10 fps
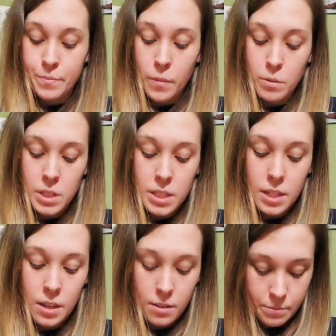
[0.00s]
What was I
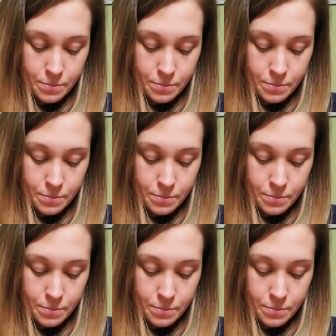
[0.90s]
saying?